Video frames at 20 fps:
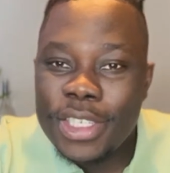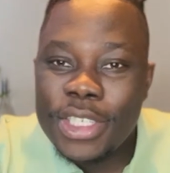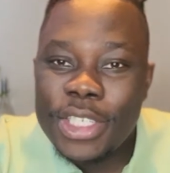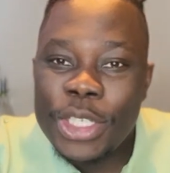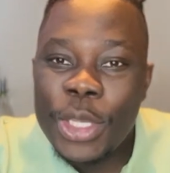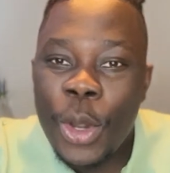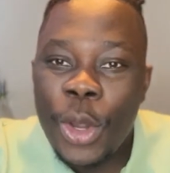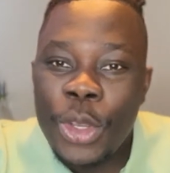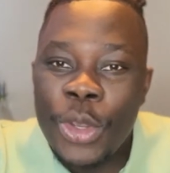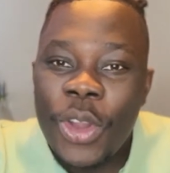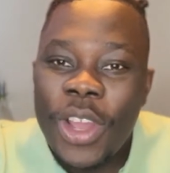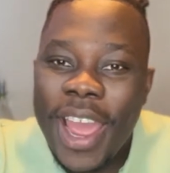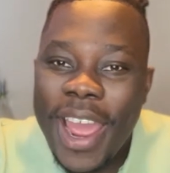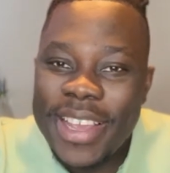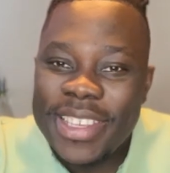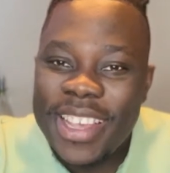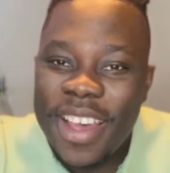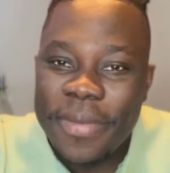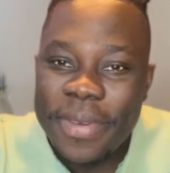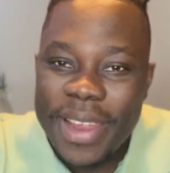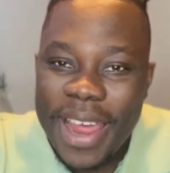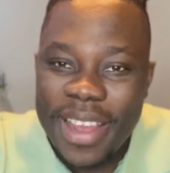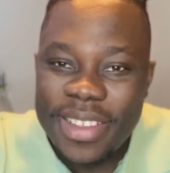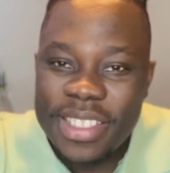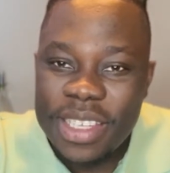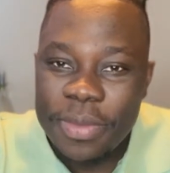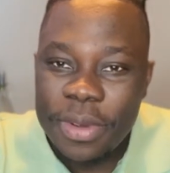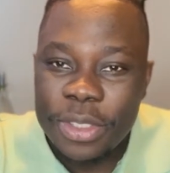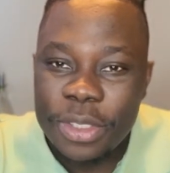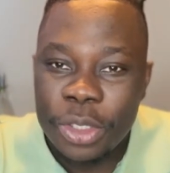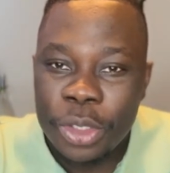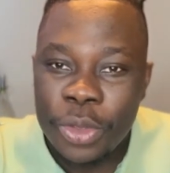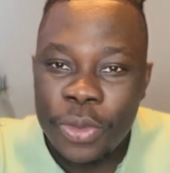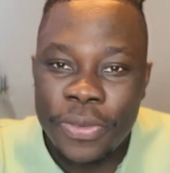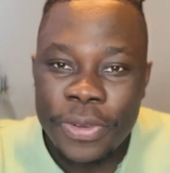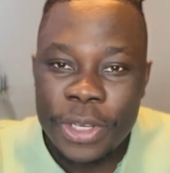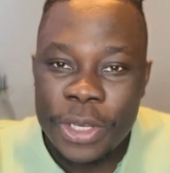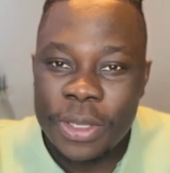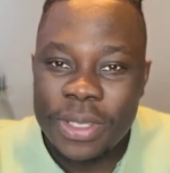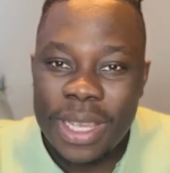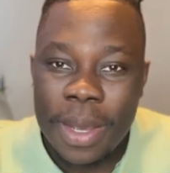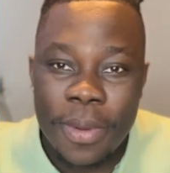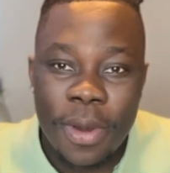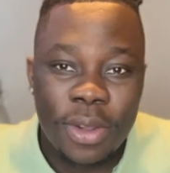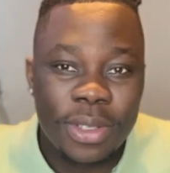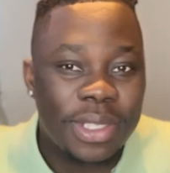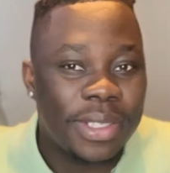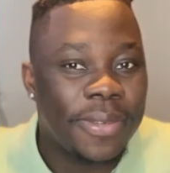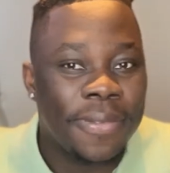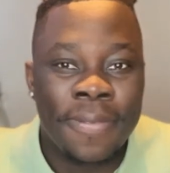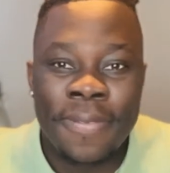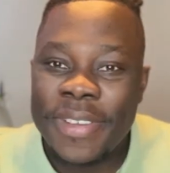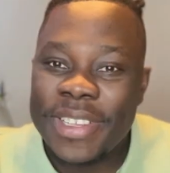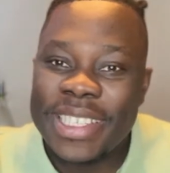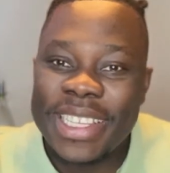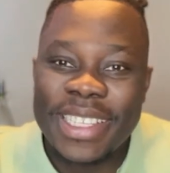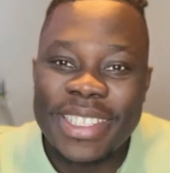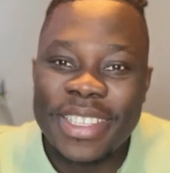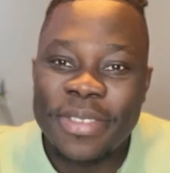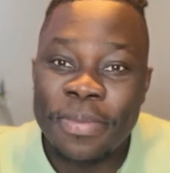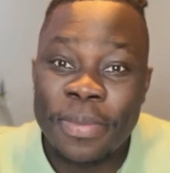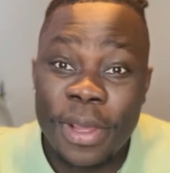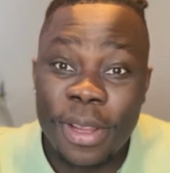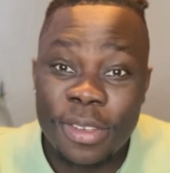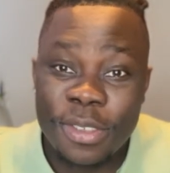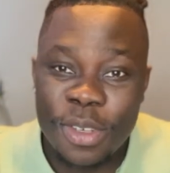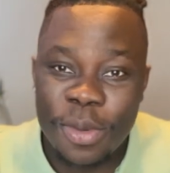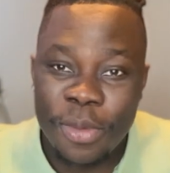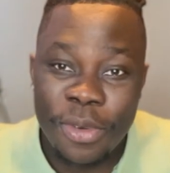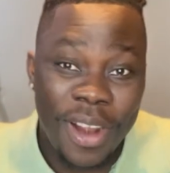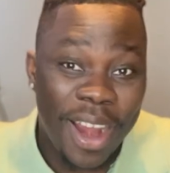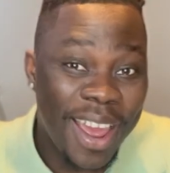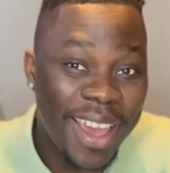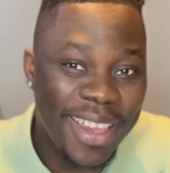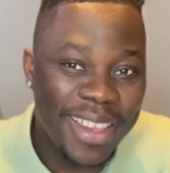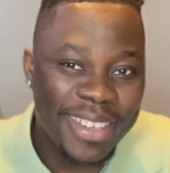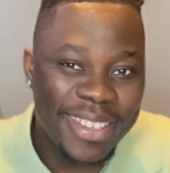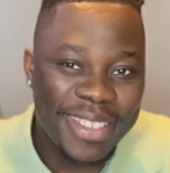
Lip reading: So you guys have been asking me to do videos about VISAS in Belgium, right?